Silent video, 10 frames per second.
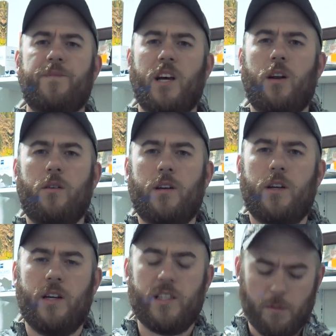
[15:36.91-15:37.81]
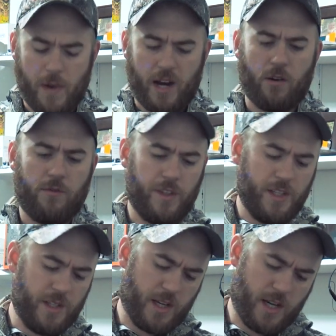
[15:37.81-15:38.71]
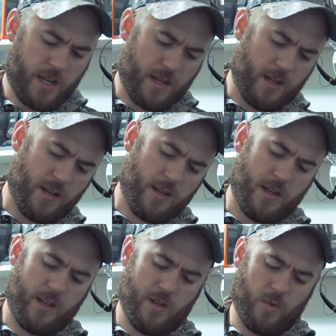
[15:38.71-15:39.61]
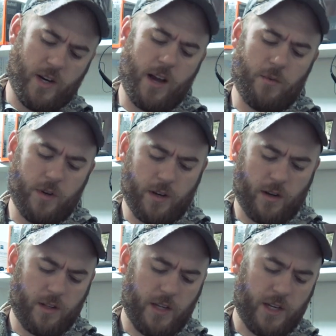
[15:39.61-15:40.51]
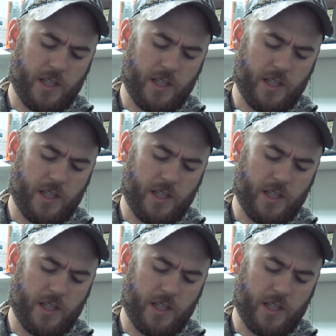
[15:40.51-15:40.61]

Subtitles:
it's a micro fleece kind of, is what I would call it.